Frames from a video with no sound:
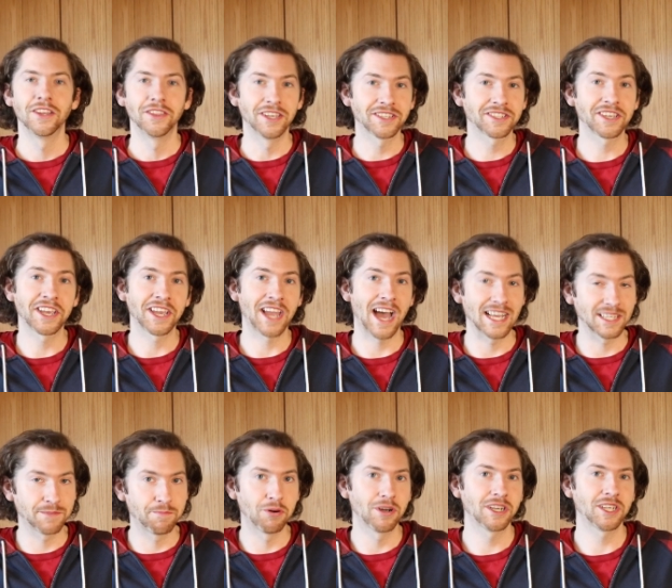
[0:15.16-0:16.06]
This can
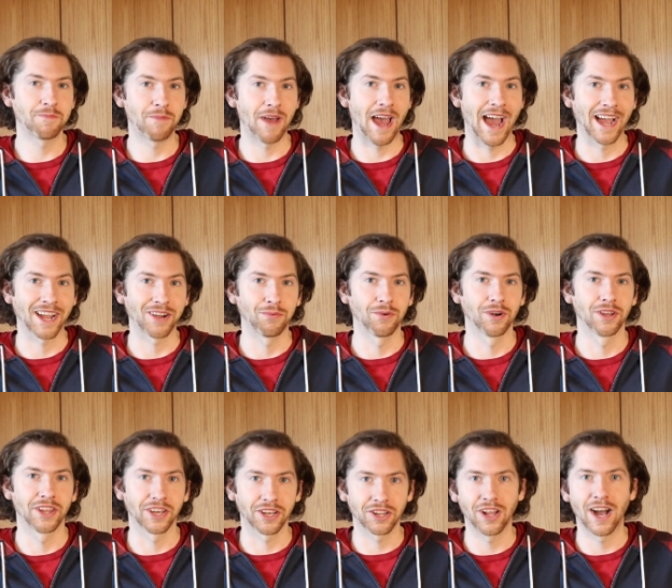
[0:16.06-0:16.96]
cause pushback where
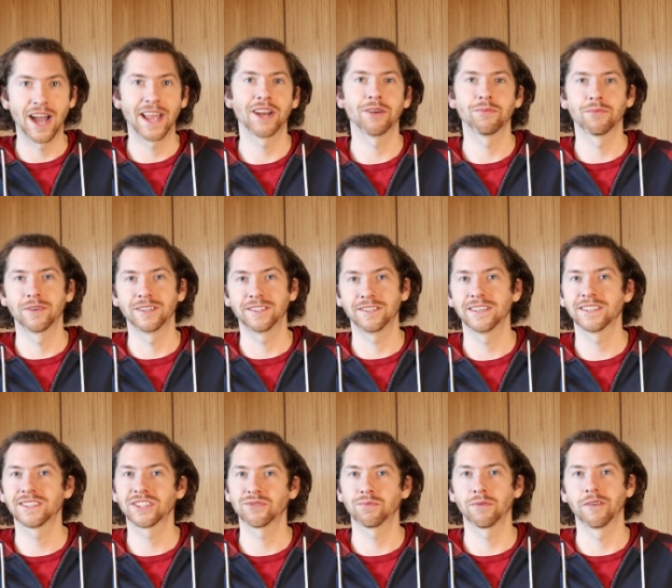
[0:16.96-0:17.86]
the client
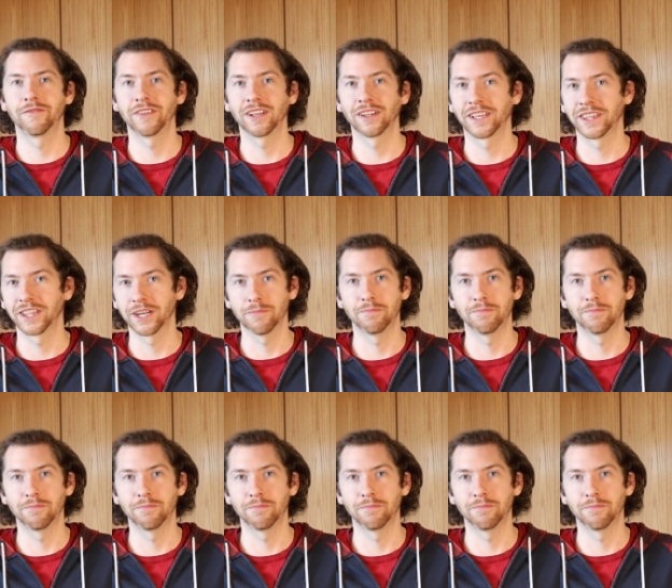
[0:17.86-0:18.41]
resists revealing their